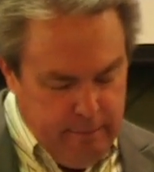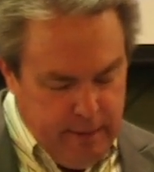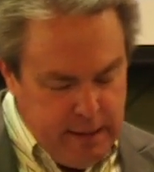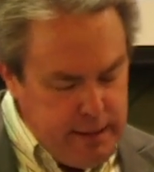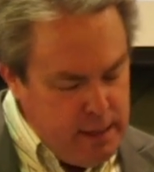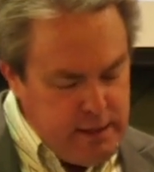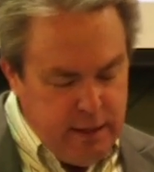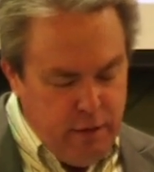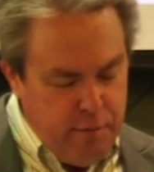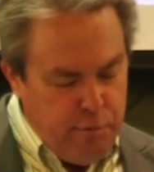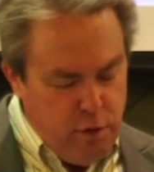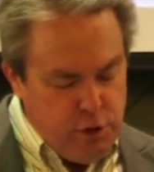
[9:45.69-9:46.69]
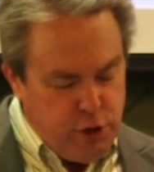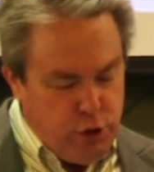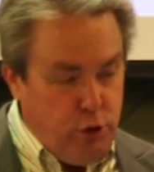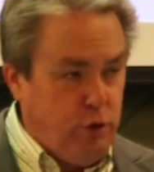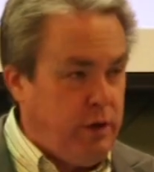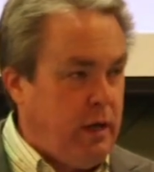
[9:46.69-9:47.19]
He says there in verse
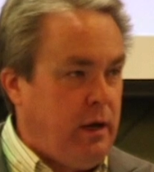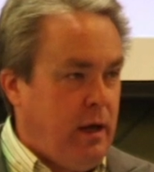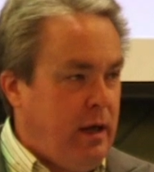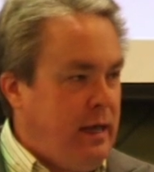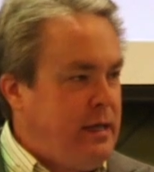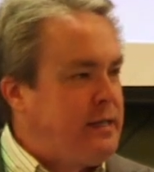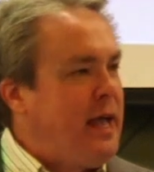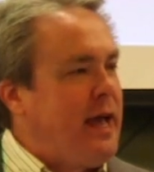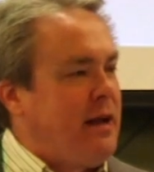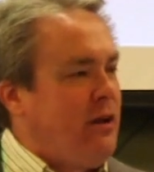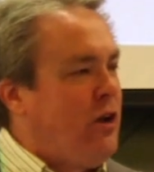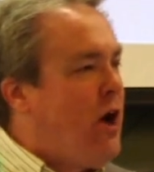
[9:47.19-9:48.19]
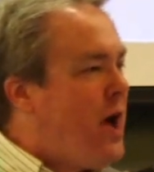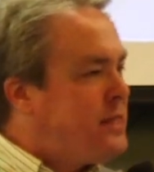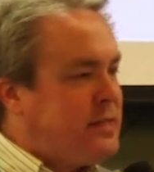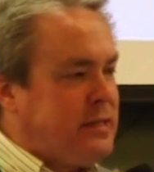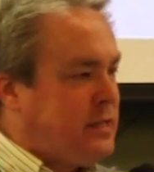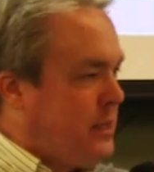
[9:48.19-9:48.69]
2 that he's had a
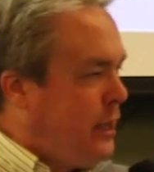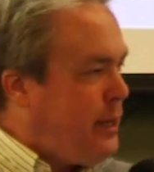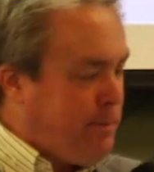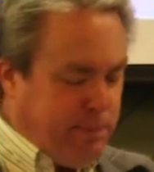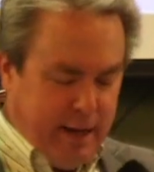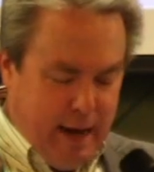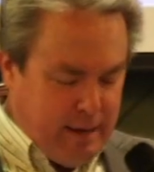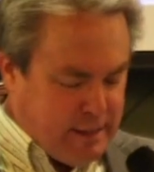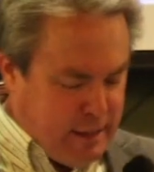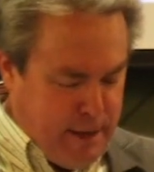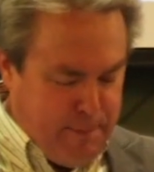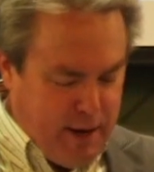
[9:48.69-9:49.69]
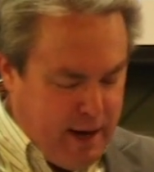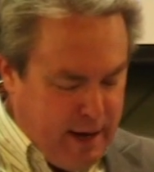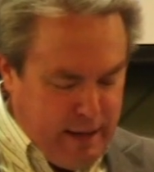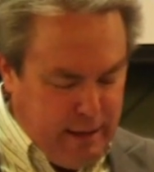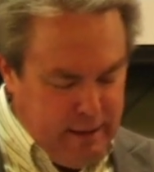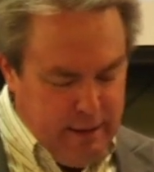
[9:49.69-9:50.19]
loss of sleep, can't sleep at
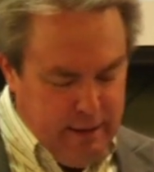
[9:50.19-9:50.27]
night.